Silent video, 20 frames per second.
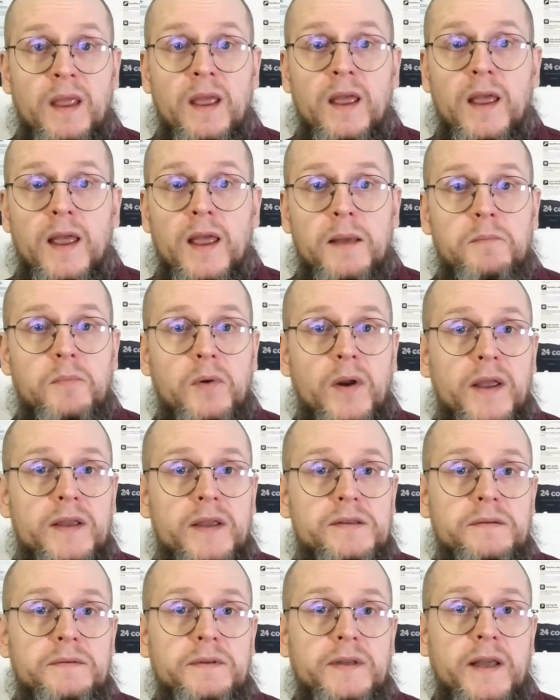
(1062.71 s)
embrace
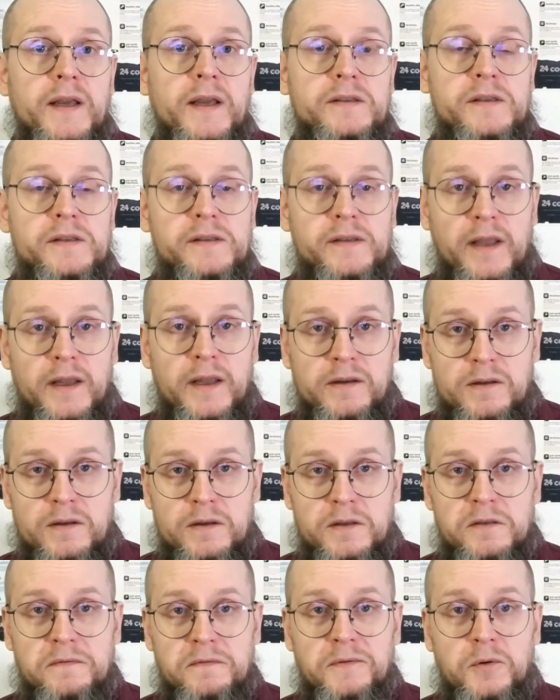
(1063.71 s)
the
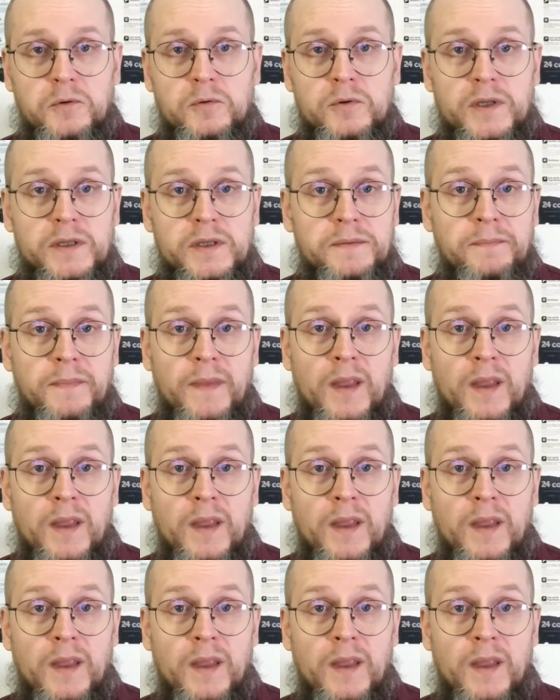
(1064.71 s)
existentialist view that